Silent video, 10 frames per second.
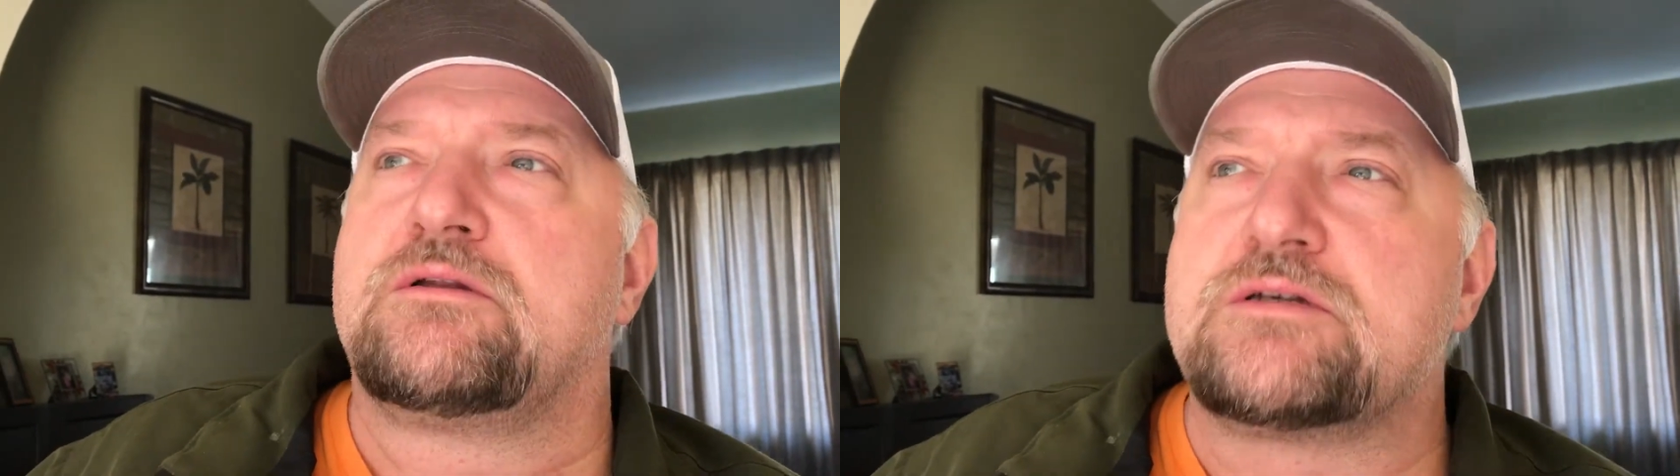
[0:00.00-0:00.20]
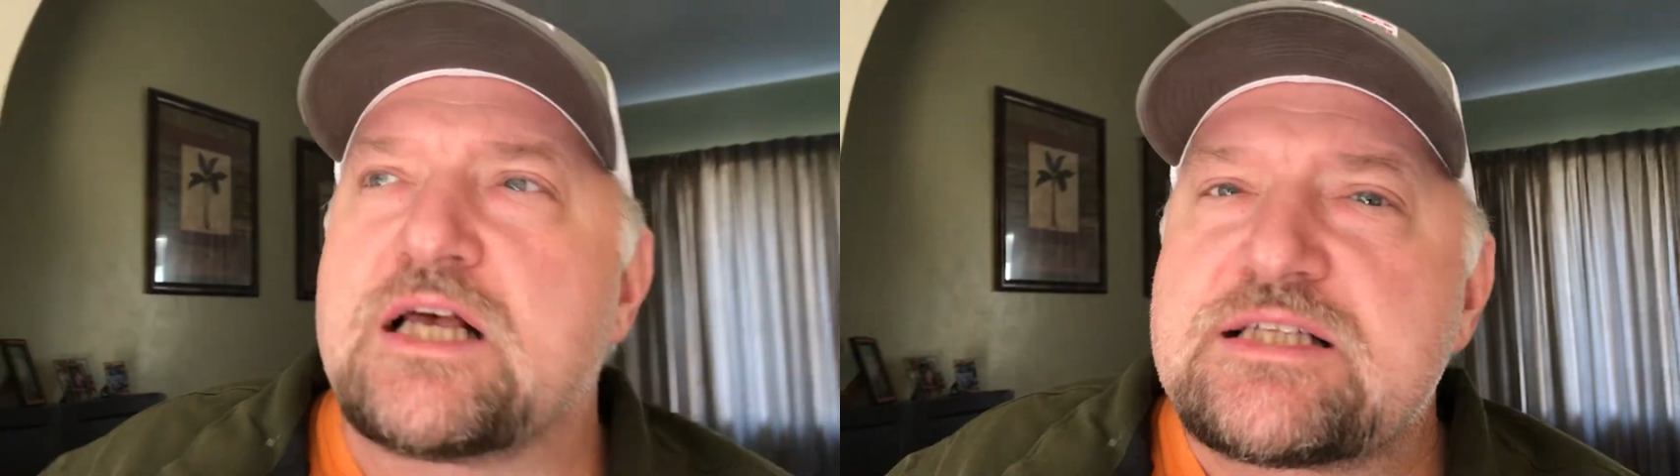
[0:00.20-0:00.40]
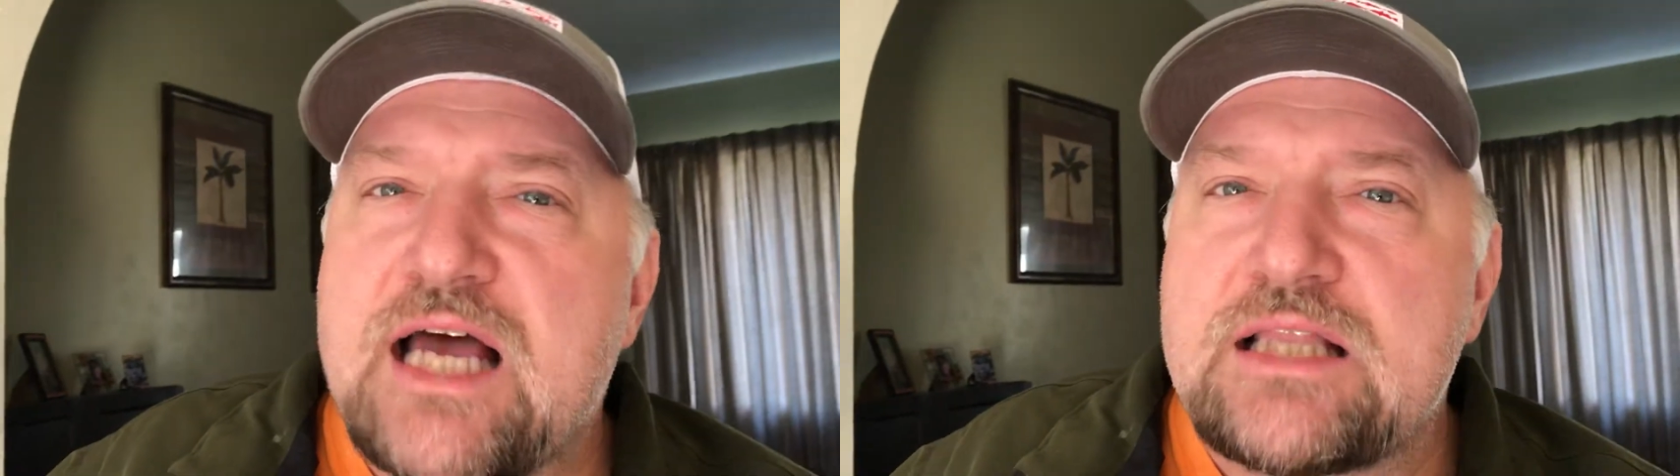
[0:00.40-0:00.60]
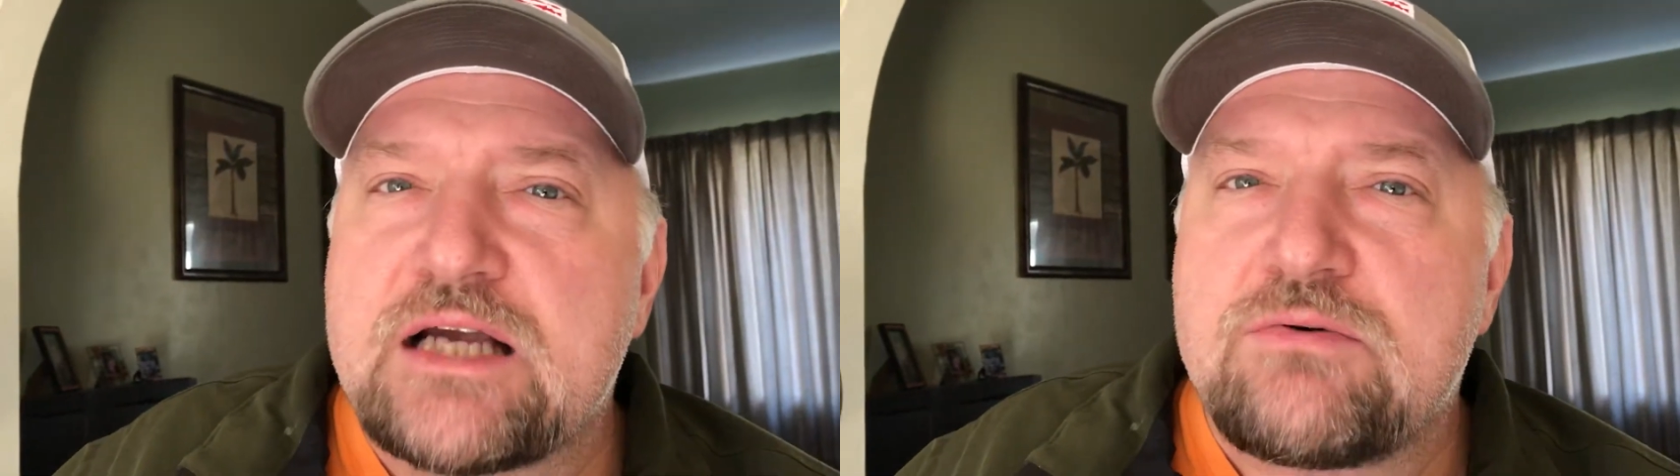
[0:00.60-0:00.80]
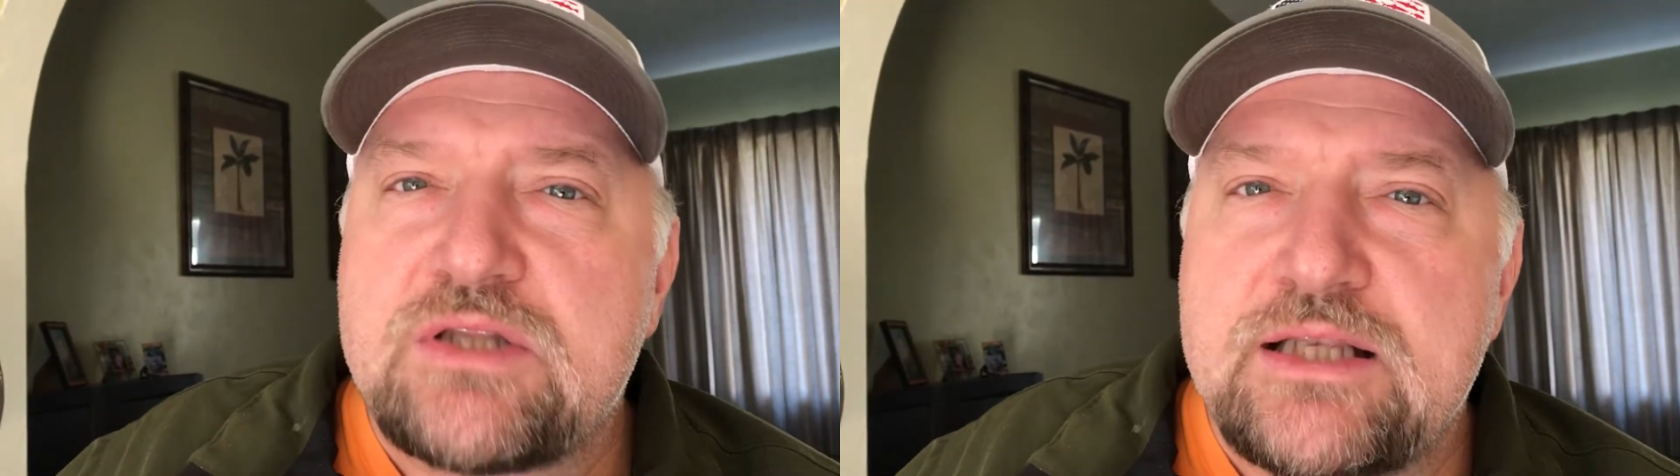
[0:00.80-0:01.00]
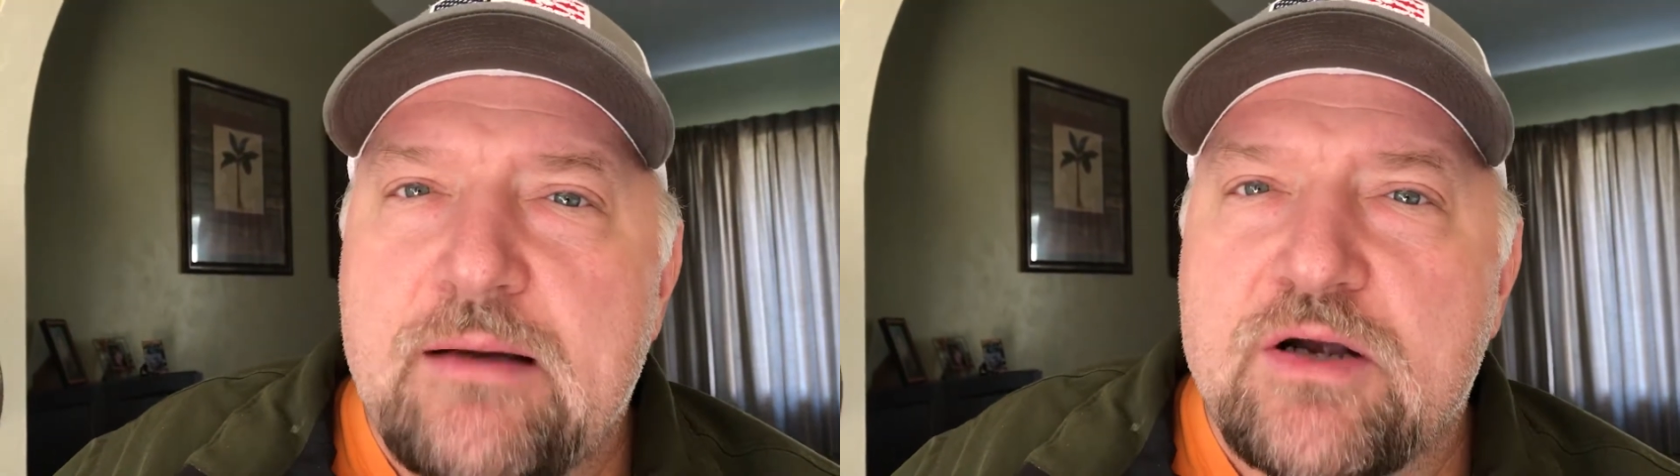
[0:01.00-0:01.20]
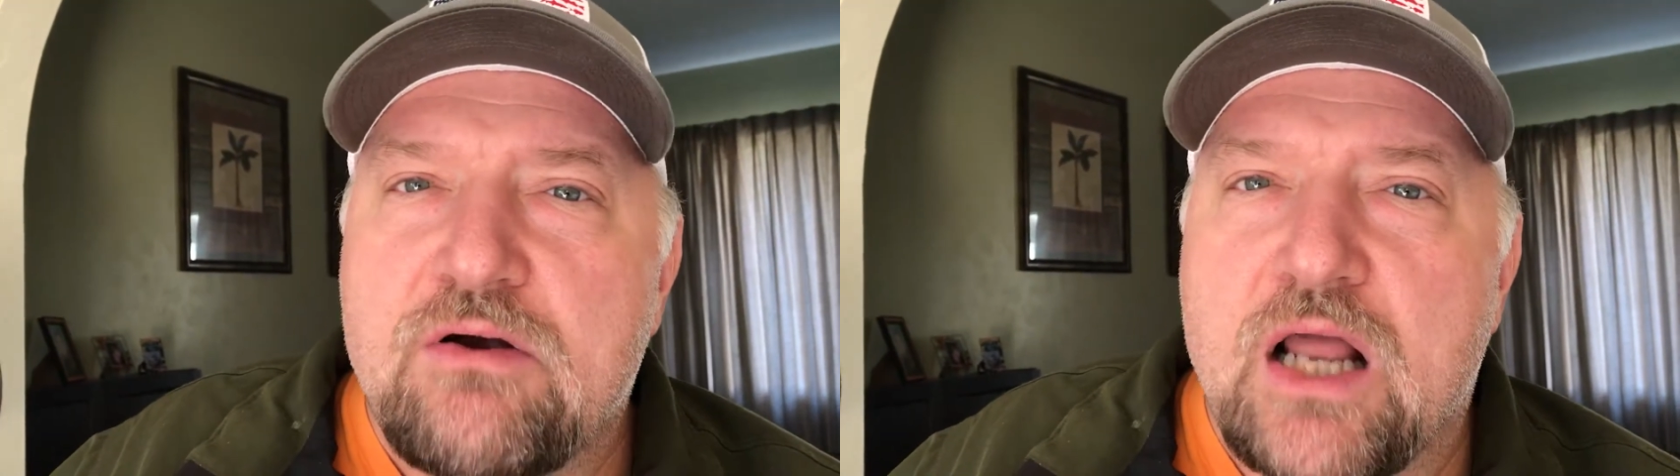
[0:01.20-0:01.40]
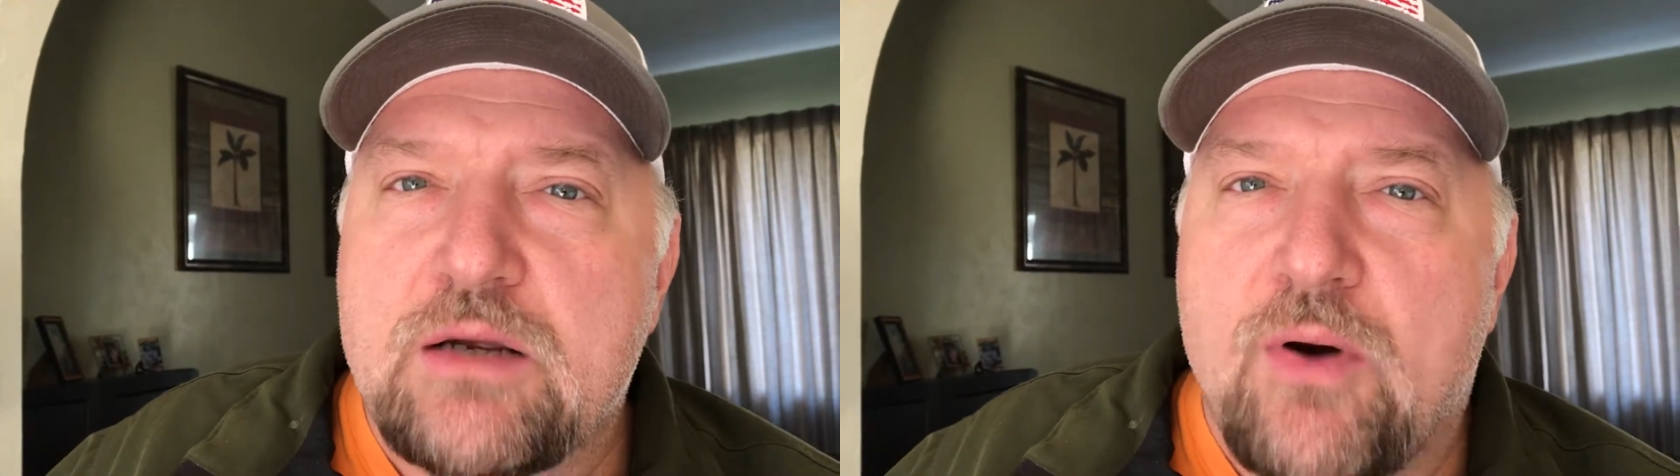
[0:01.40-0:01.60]
what the
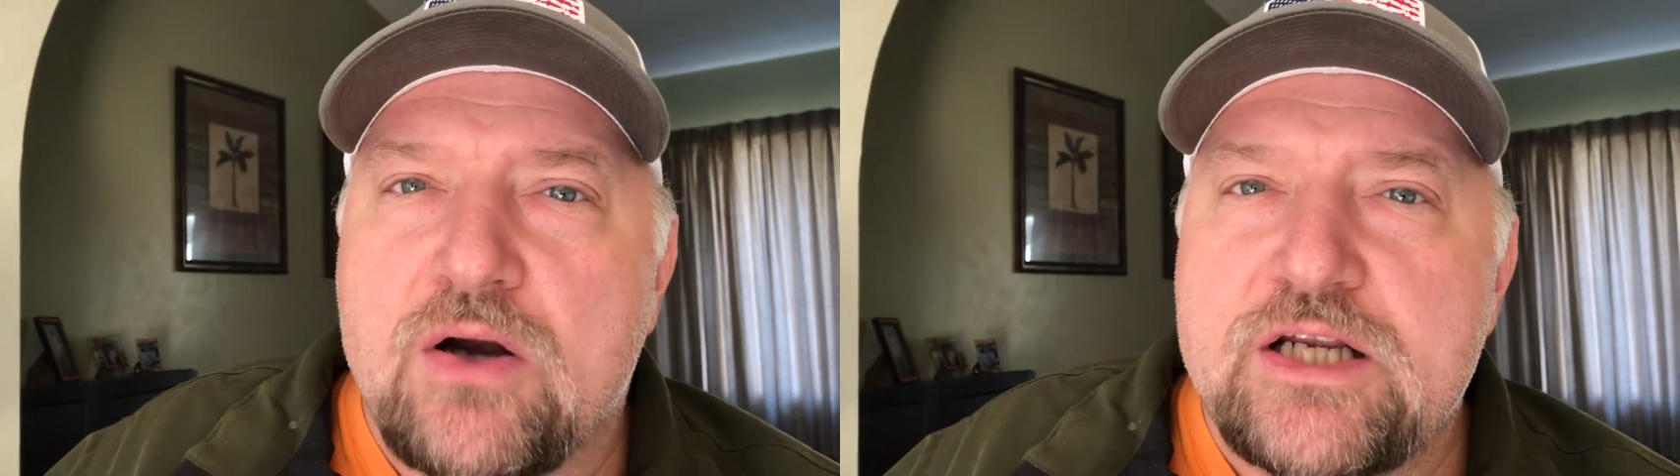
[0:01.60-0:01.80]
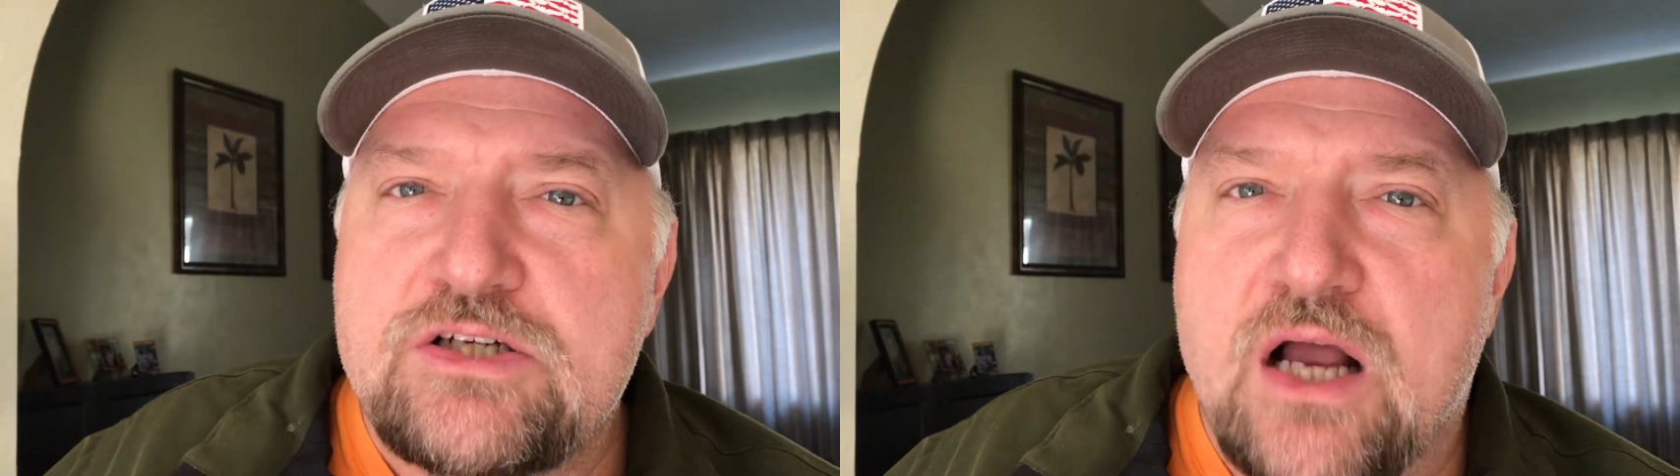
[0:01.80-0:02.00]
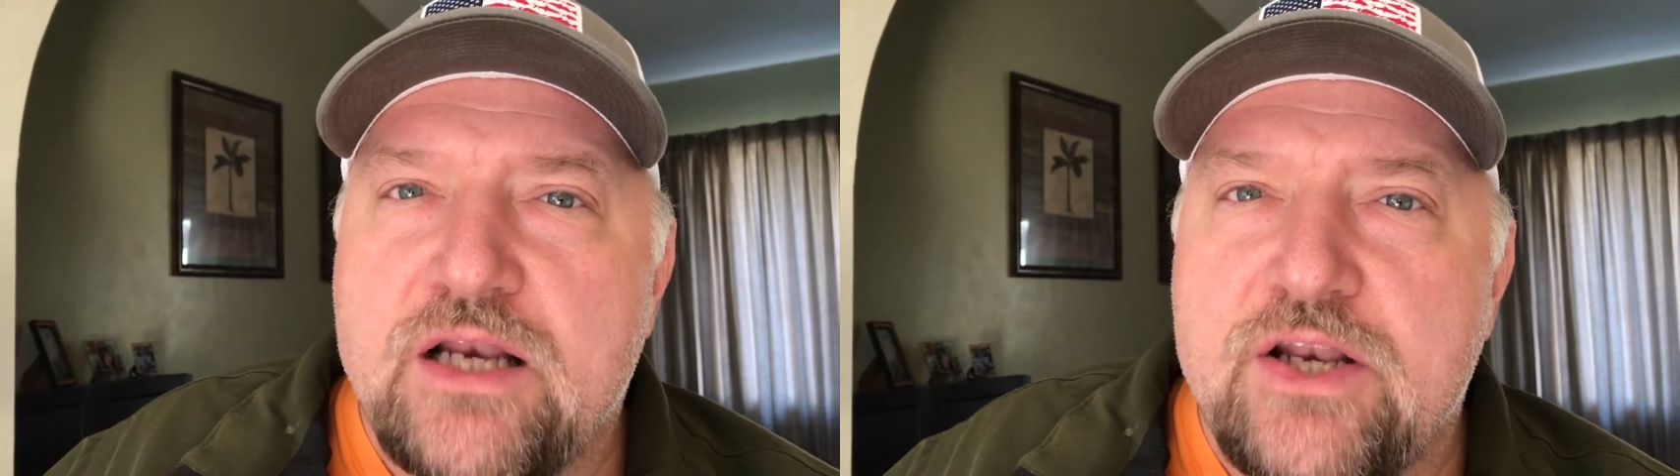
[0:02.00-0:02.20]
Democratic Party's trying